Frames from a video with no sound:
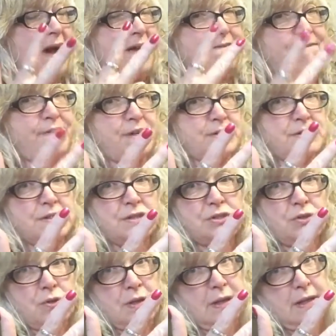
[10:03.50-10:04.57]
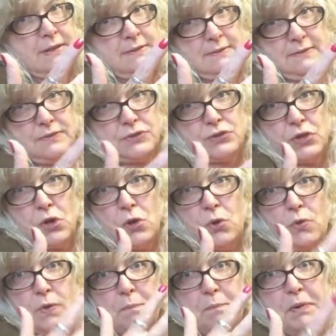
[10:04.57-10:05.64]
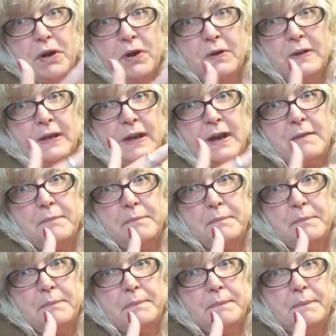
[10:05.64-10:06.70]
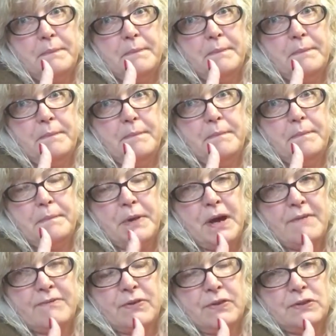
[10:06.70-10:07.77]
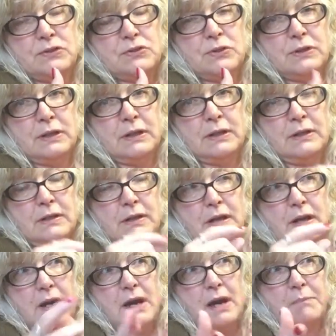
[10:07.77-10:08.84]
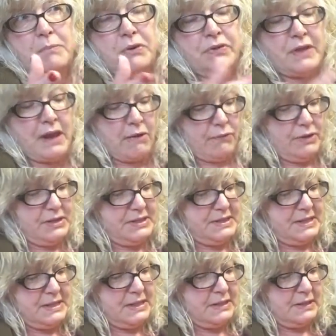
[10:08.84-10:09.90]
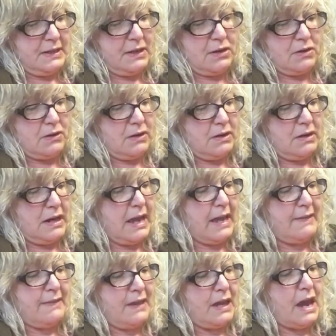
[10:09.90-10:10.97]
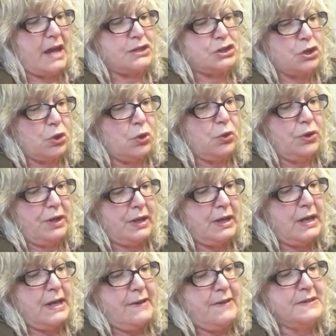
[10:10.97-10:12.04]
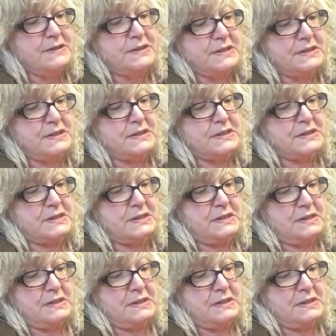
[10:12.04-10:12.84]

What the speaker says: I fixed the toilet. So the part that I bought for the toilet, I put that receipt in there. And then I told, this is